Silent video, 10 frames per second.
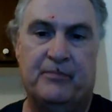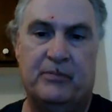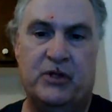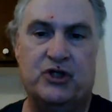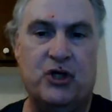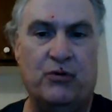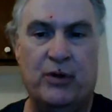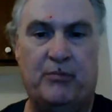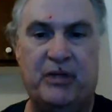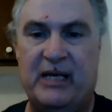There's no
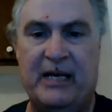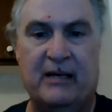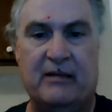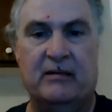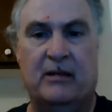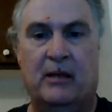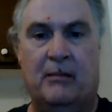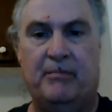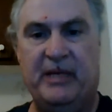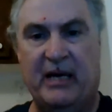real plan
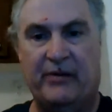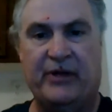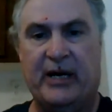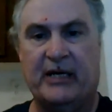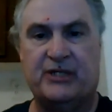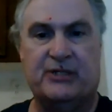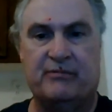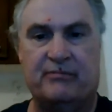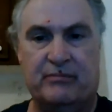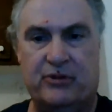beyond the next
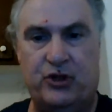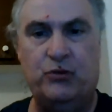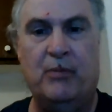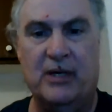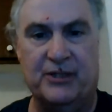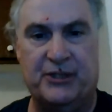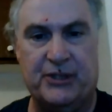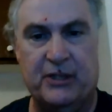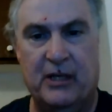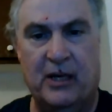2
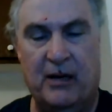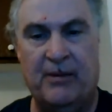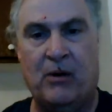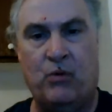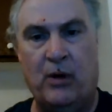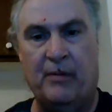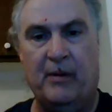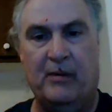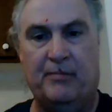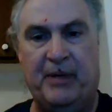months about what
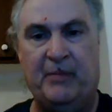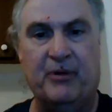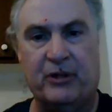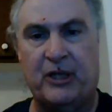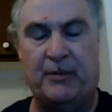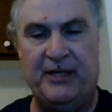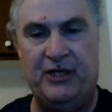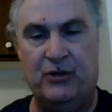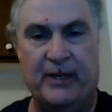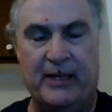people are going to be
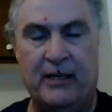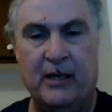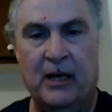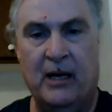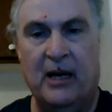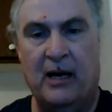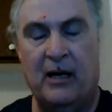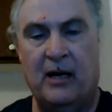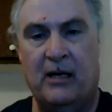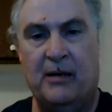doing.
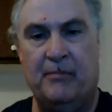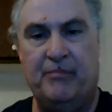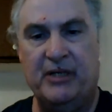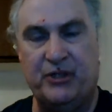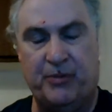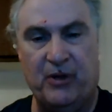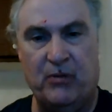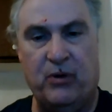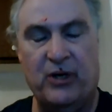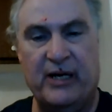Ben
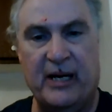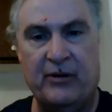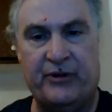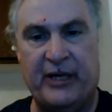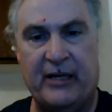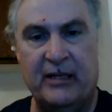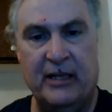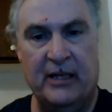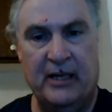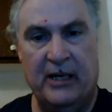Shapiro pointed out that
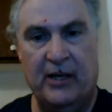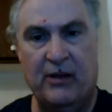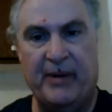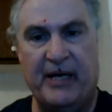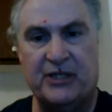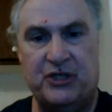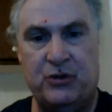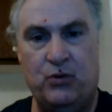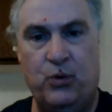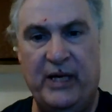in the past
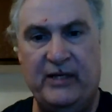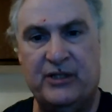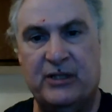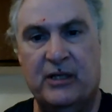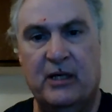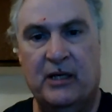2 weeks